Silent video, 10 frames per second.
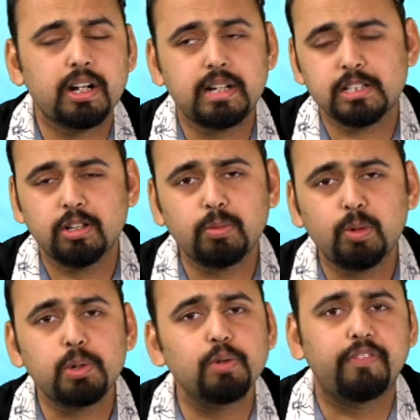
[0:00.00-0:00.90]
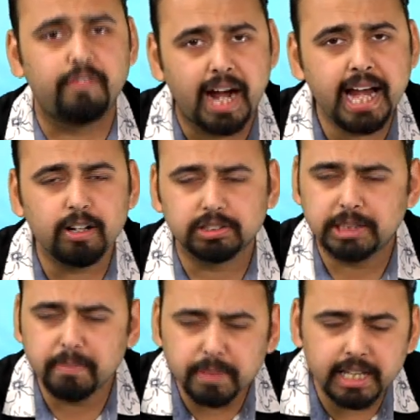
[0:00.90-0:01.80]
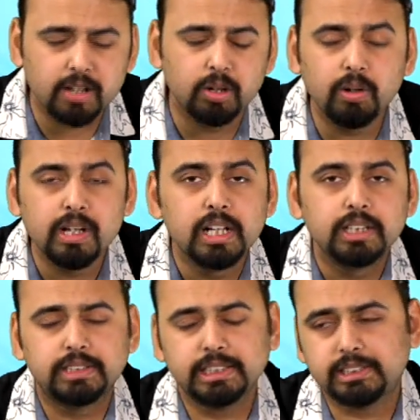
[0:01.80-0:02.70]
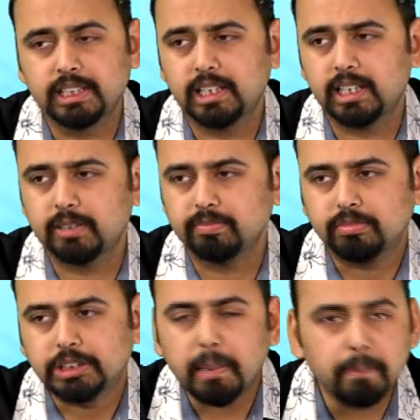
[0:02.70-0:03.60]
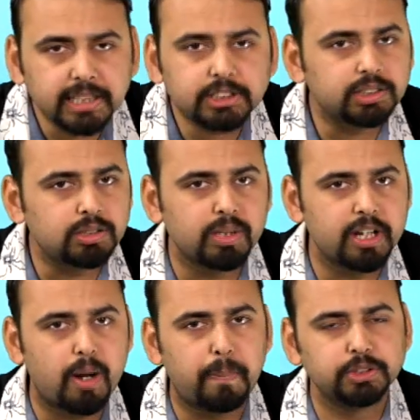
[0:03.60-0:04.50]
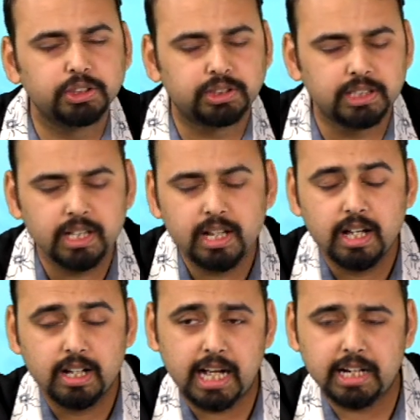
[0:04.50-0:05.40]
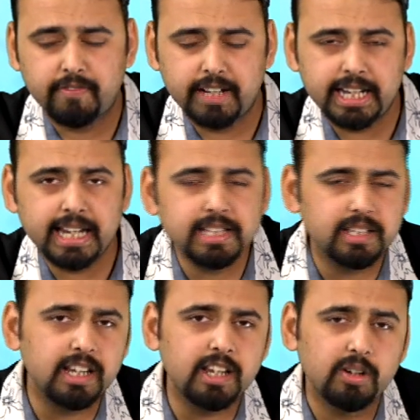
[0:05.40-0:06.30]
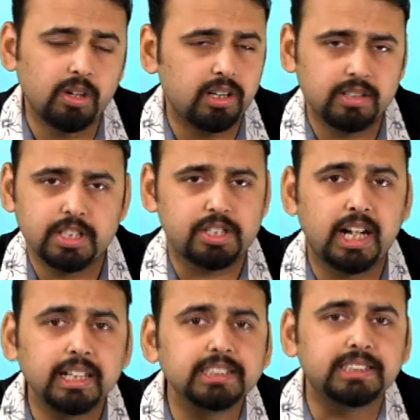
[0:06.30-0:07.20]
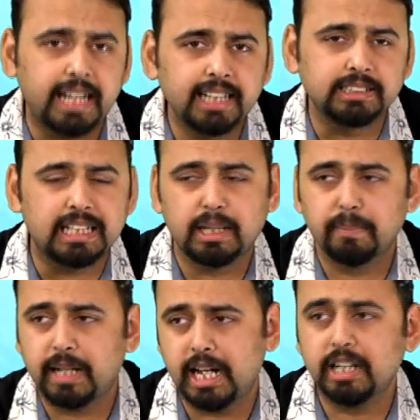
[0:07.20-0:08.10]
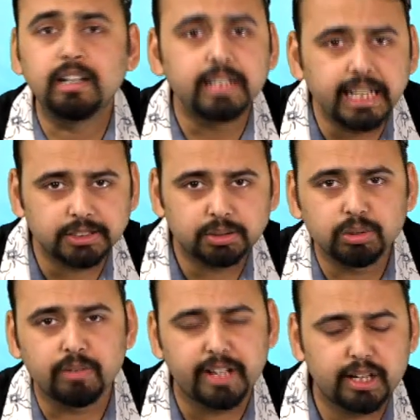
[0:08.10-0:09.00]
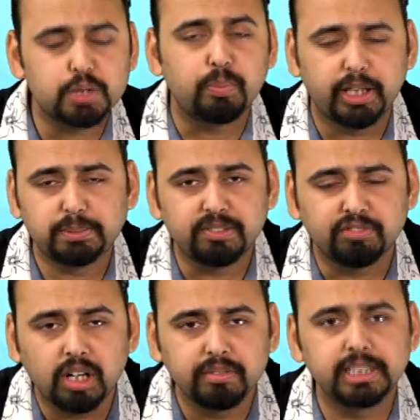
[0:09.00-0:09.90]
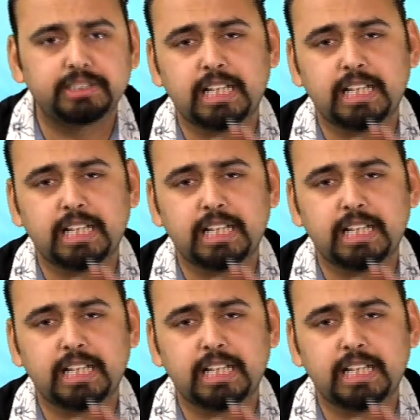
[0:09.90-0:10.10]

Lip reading: does not want to fight, or simply, you know, just submits to the opposition and very easily, you know, just understands and agrees to the various points put forward. It